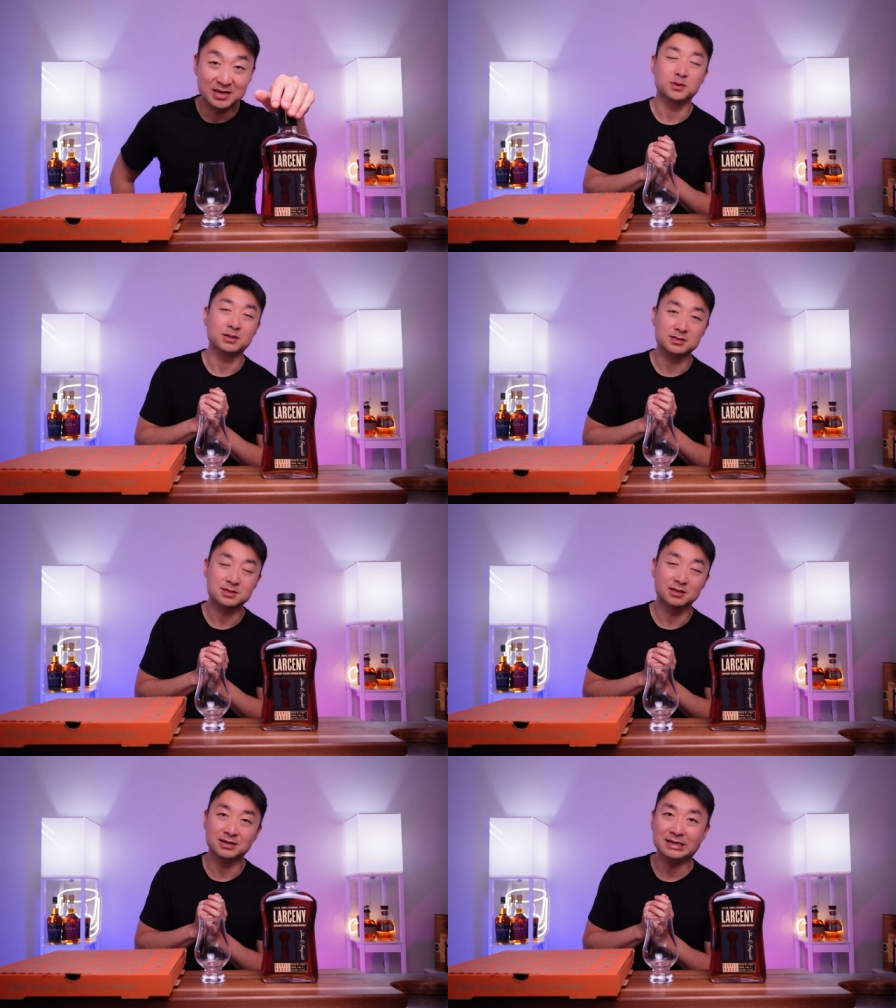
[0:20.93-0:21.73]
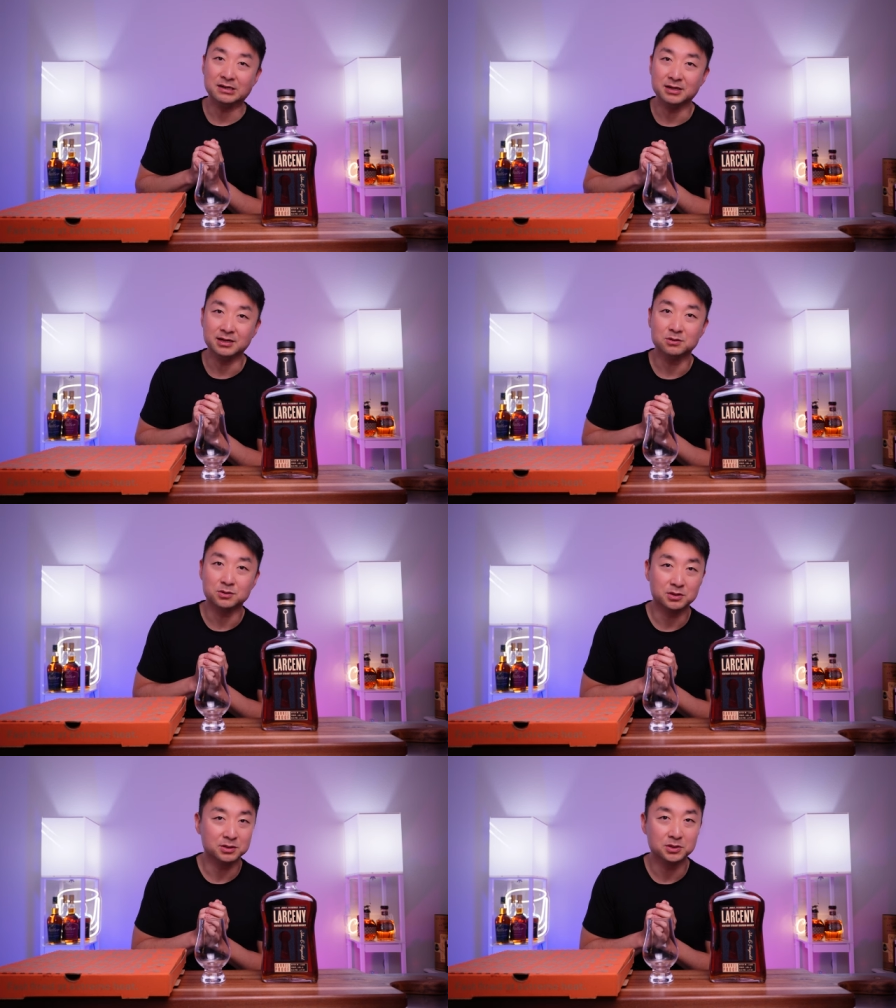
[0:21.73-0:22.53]
Whether it's on the internet
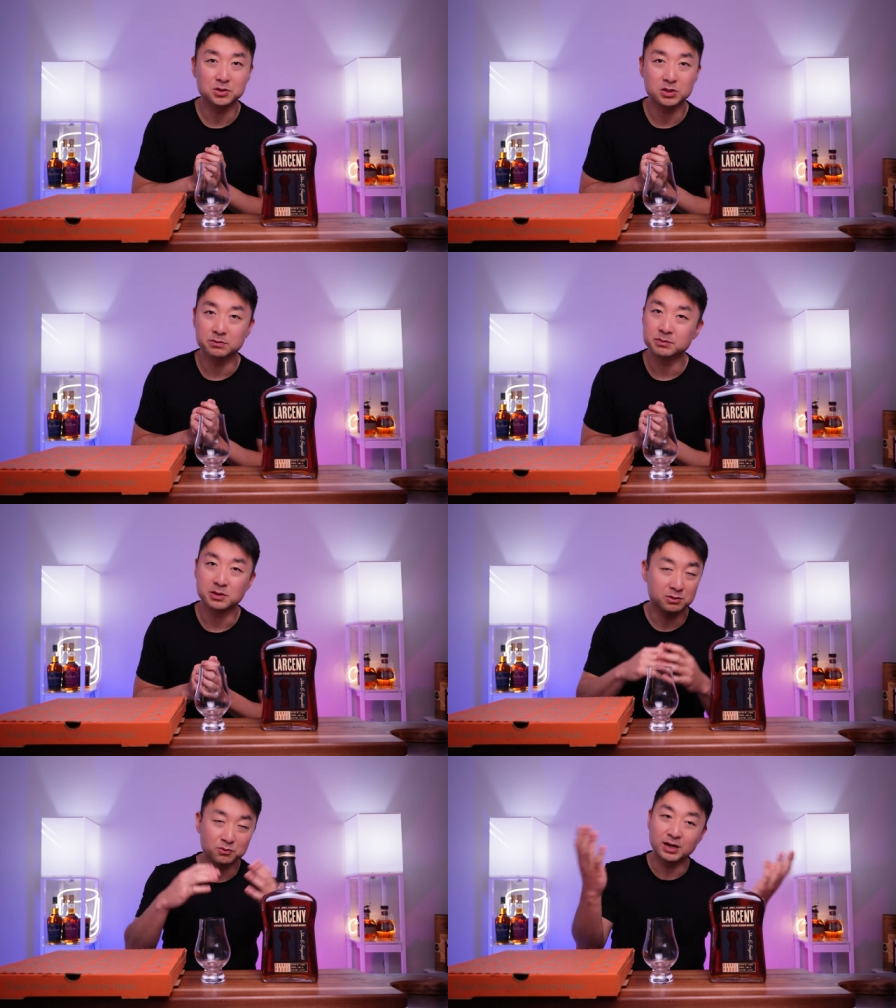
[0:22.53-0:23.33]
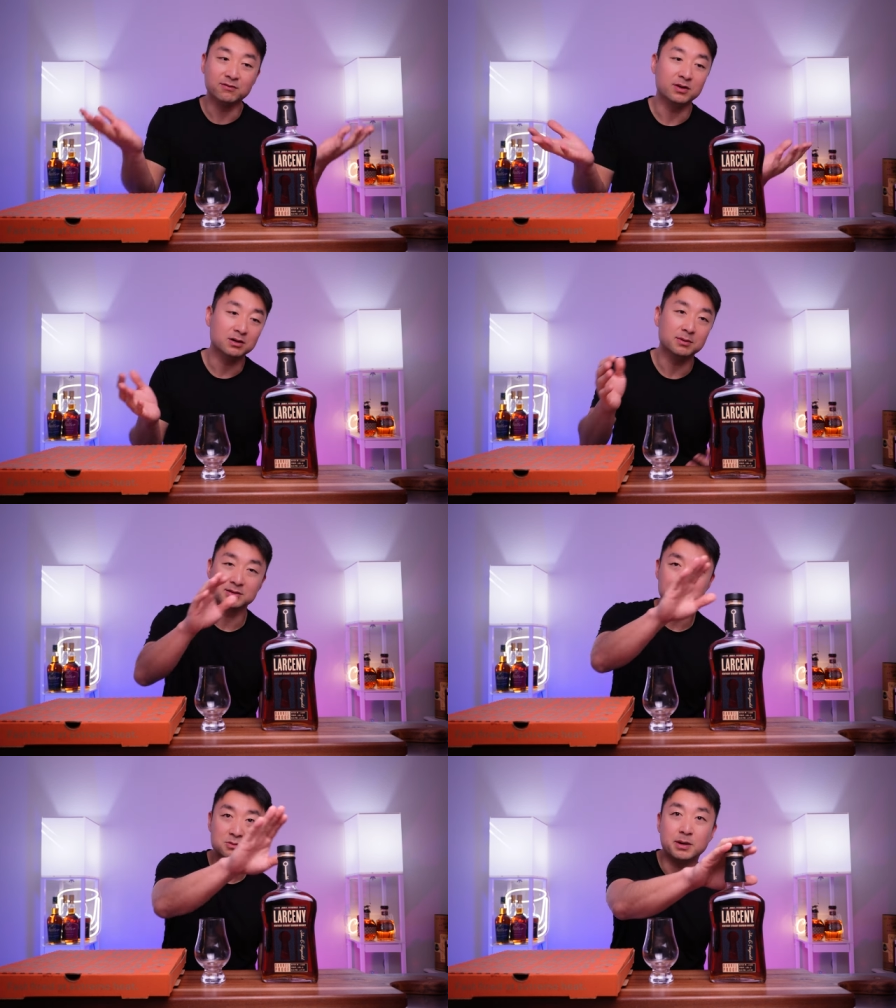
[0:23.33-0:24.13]
or on YouTube, they're raving
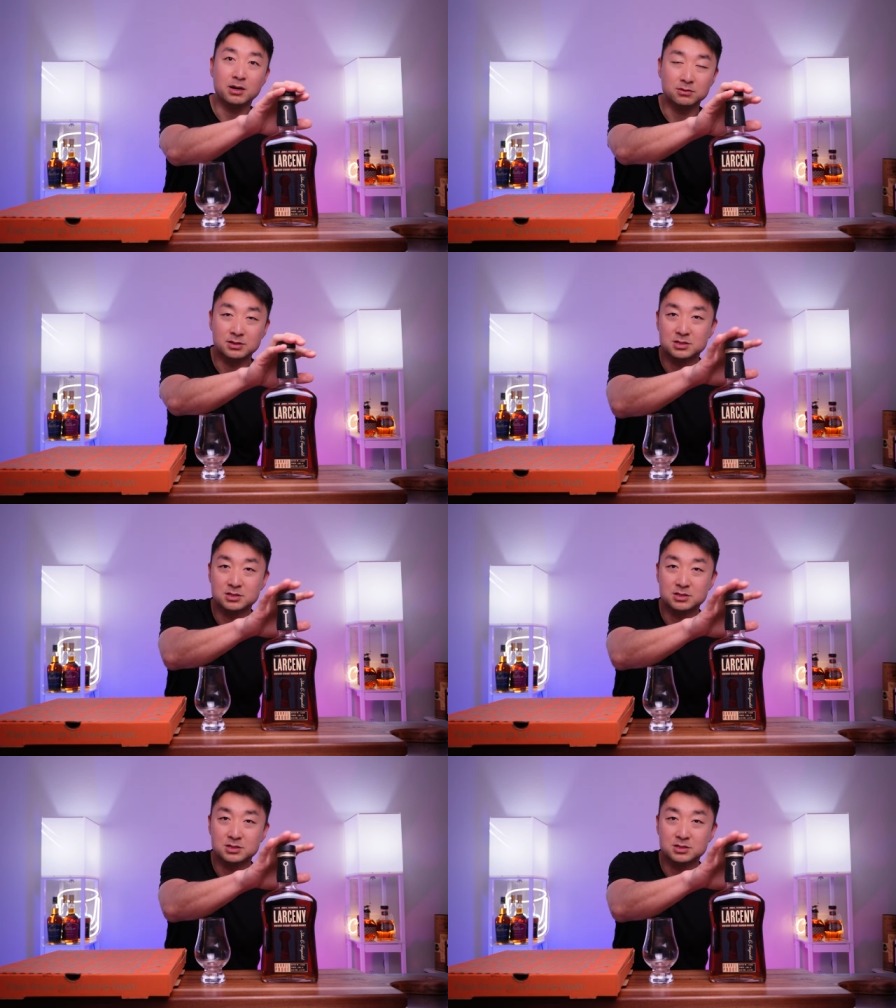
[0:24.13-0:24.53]
about this bottle,